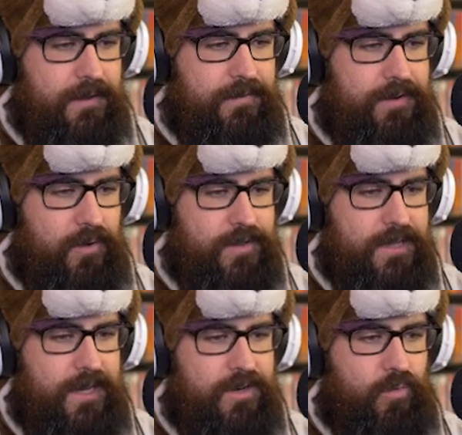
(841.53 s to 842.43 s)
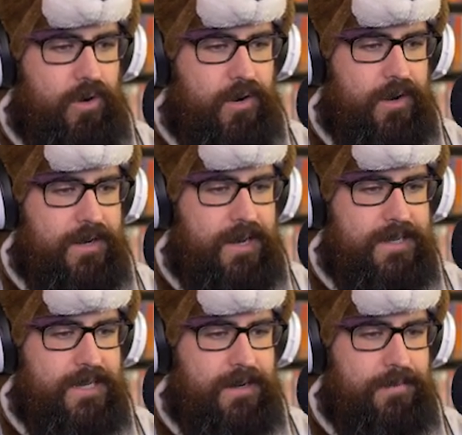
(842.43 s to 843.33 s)
If no one was allowed to walk around at
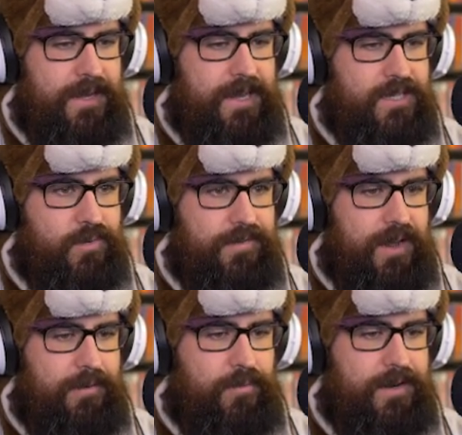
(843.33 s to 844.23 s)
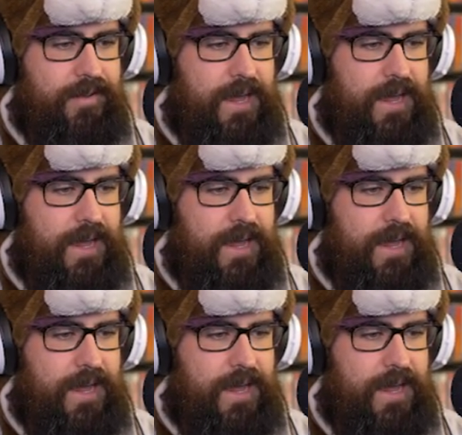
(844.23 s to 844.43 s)
nighttime, that case would have wouldn't